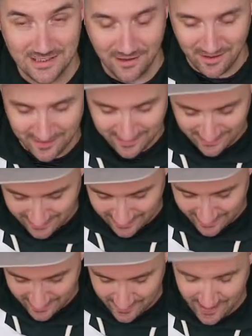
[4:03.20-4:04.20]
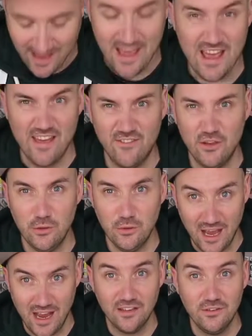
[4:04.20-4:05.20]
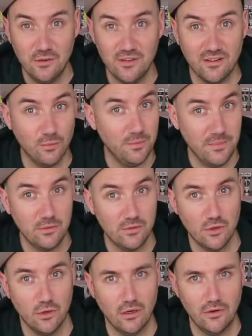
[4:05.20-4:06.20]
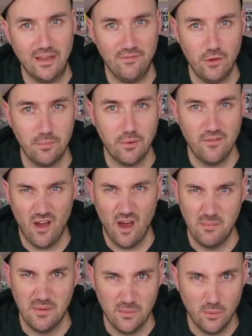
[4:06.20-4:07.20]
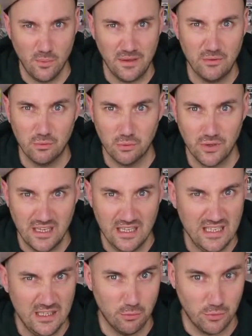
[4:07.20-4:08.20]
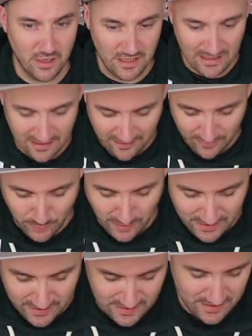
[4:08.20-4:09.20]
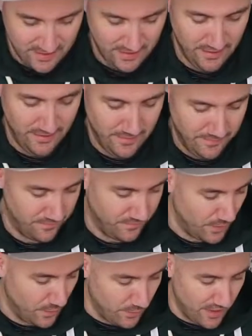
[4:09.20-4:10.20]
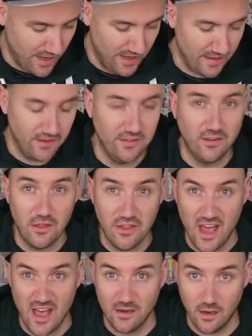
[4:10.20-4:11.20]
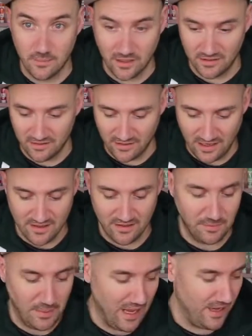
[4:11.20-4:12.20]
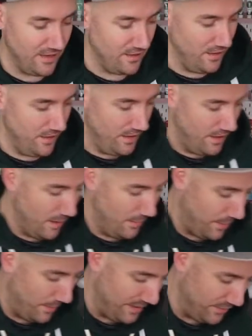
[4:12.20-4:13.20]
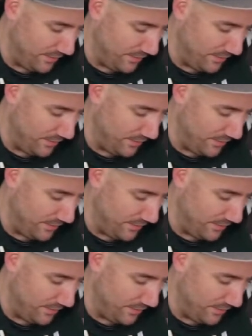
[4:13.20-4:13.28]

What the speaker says: nicely. If you can do this with milk chocolate if you prefer, but it will be really, really sweet. Okay, so then I'm going to take this pan, pop it